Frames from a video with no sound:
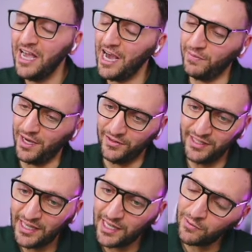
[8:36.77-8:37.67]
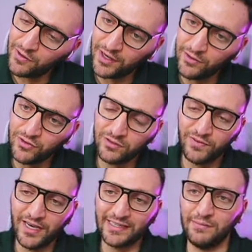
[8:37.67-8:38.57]
I'm not dealing with the use
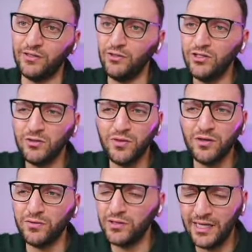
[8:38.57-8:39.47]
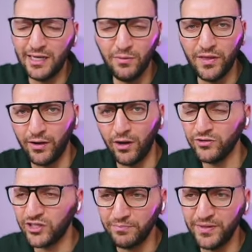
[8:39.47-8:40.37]
effect. I'm not using with the, dealing with the
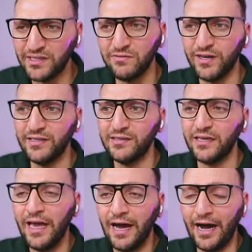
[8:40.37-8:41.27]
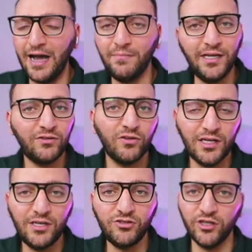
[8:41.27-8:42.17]
onSubmit event. I am
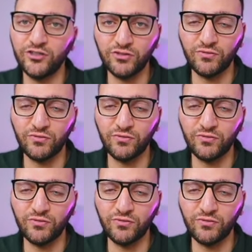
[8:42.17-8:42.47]
literally just